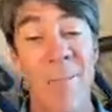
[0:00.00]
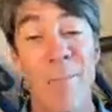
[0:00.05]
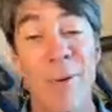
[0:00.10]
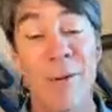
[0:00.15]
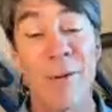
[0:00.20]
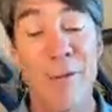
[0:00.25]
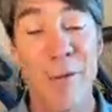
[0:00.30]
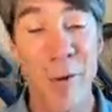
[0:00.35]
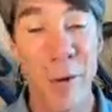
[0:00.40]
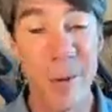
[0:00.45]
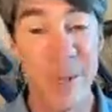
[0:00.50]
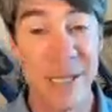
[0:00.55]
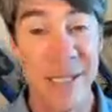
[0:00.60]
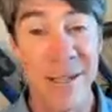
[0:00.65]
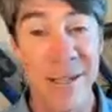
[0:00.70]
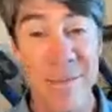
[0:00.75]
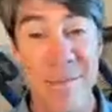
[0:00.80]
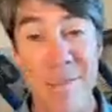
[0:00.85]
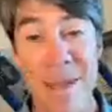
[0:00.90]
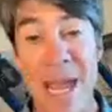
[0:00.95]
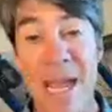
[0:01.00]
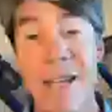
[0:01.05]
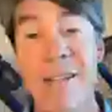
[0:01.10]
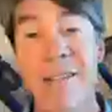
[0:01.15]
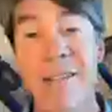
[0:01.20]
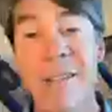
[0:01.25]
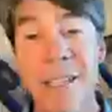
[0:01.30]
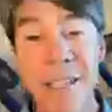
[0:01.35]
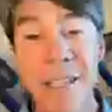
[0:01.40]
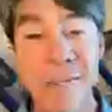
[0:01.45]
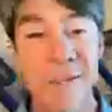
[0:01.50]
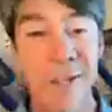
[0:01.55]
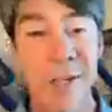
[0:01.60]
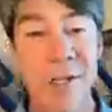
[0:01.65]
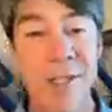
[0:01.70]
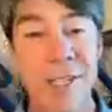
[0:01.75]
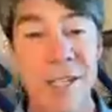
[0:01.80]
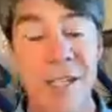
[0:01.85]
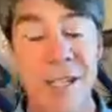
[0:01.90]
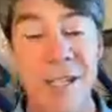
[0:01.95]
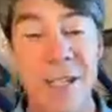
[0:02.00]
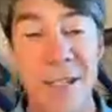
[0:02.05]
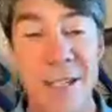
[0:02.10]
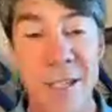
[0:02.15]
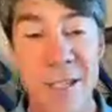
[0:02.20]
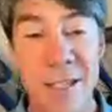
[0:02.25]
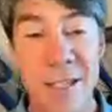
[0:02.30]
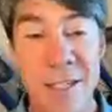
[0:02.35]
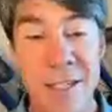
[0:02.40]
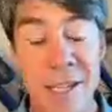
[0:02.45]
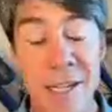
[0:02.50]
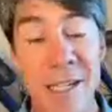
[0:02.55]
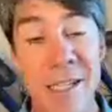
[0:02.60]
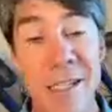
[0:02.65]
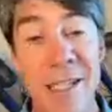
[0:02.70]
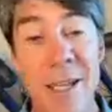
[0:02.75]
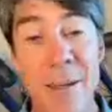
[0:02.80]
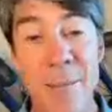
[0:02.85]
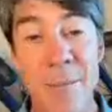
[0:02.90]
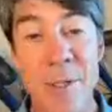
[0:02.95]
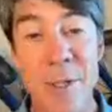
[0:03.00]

performing them manually versus sending them